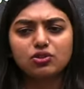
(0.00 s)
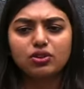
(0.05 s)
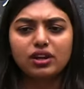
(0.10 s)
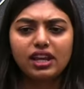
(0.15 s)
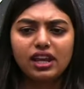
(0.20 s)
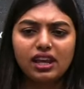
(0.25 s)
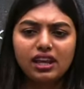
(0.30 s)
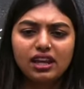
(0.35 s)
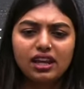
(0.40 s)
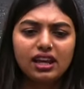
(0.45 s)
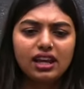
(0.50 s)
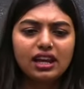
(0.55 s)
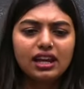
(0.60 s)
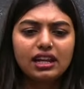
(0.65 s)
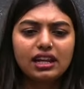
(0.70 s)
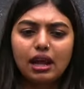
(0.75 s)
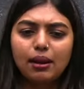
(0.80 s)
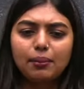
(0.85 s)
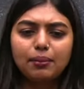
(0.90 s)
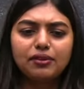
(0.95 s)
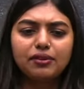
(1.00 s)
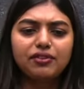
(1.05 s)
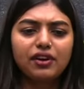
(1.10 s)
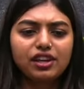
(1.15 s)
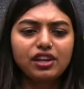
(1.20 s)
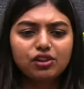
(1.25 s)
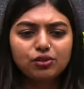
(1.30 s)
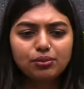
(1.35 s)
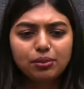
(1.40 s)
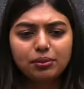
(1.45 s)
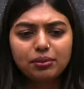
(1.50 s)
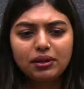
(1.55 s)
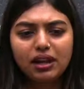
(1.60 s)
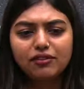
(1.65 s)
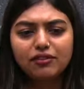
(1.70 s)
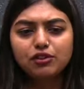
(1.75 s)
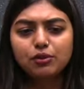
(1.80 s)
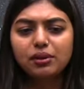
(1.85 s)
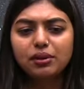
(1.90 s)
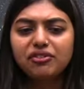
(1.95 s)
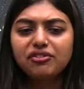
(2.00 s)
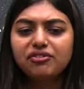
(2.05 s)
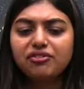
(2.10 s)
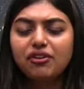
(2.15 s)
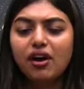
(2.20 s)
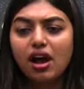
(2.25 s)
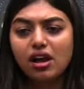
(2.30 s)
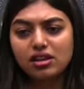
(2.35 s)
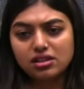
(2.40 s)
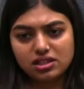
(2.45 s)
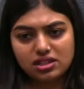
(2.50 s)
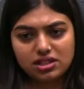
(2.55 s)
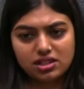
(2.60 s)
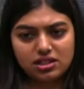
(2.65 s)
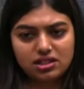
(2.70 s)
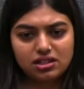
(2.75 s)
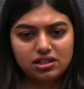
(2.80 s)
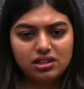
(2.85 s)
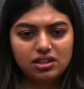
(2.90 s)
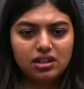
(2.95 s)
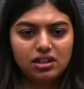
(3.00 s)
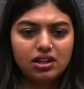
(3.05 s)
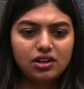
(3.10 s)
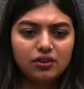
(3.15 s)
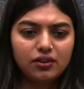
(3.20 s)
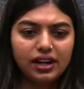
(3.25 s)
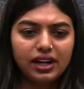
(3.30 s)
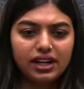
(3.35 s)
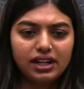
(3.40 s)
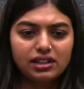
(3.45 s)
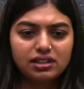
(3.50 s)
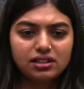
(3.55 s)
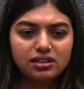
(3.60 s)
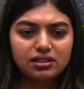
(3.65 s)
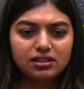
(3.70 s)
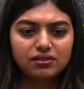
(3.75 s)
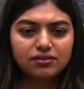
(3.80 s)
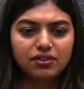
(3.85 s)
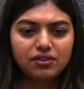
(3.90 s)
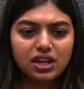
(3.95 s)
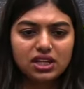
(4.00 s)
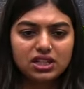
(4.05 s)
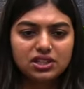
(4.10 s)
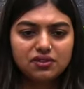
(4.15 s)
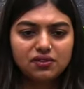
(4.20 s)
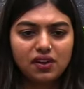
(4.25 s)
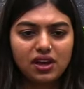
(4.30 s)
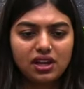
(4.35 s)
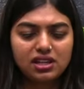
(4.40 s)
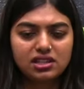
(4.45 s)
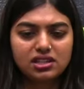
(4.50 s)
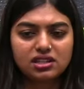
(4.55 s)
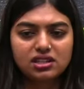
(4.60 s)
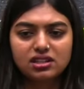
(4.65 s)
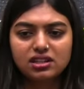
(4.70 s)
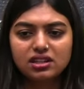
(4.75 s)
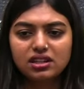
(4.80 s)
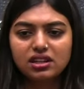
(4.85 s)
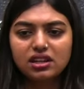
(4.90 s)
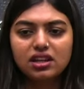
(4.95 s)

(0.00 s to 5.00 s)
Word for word: Okay, rapid fire, you people have to be fast, right? Fast.